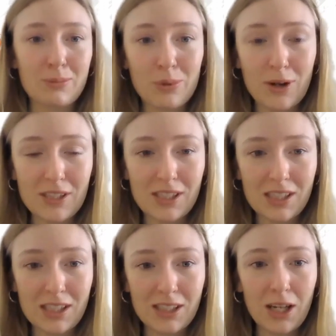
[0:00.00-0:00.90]

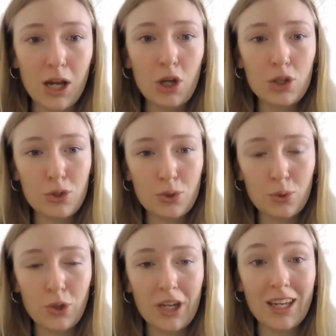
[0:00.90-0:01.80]
processes
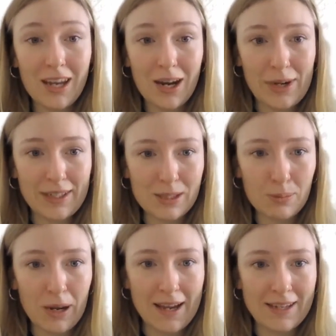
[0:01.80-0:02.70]
to indirect
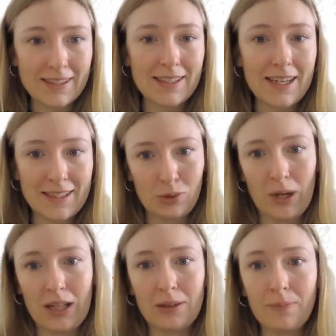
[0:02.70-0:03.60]
suppliers as
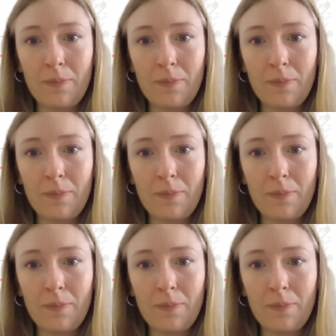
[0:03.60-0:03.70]
well.